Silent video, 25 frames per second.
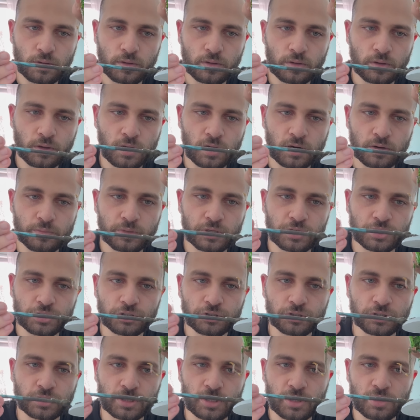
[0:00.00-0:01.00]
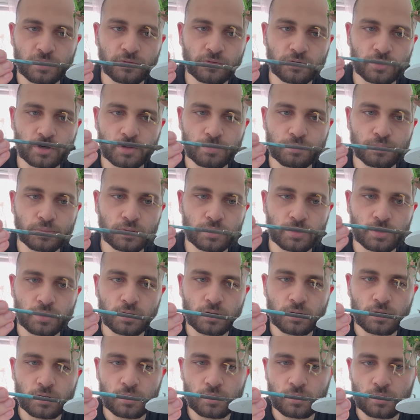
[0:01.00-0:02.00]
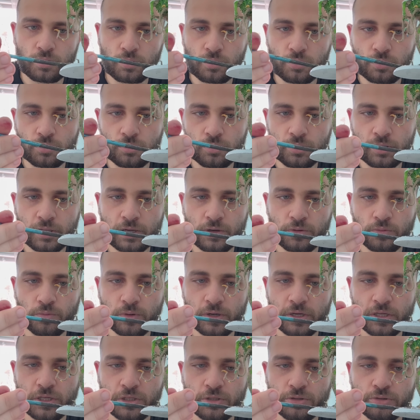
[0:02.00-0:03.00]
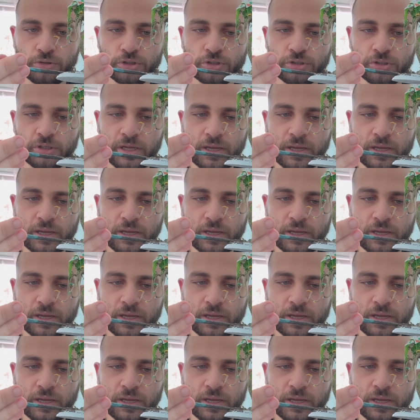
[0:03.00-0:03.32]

Got to make sure to cover up all that white. Usually